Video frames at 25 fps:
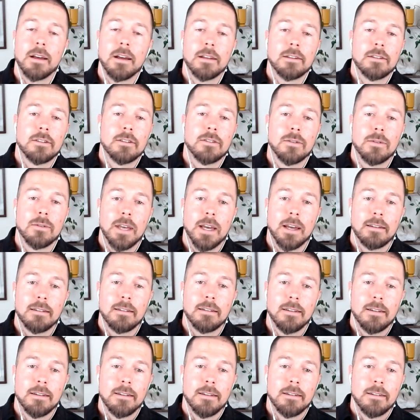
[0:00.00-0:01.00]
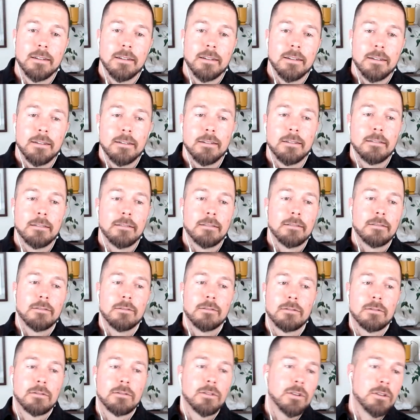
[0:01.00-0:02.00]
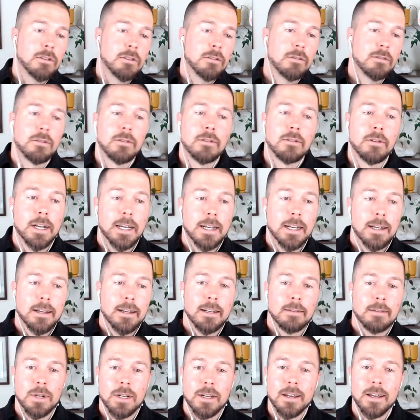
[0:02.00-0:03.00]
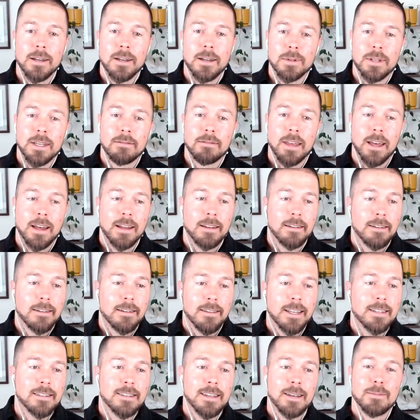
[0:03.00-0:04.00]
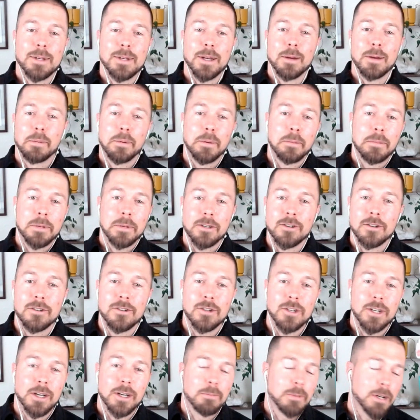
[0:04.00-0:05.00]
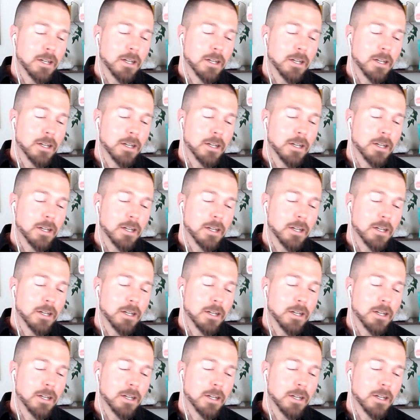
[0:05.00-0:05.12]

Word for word: do you agree in being able to give that that same type of permission gm i just want to make sure i'm speaking for you here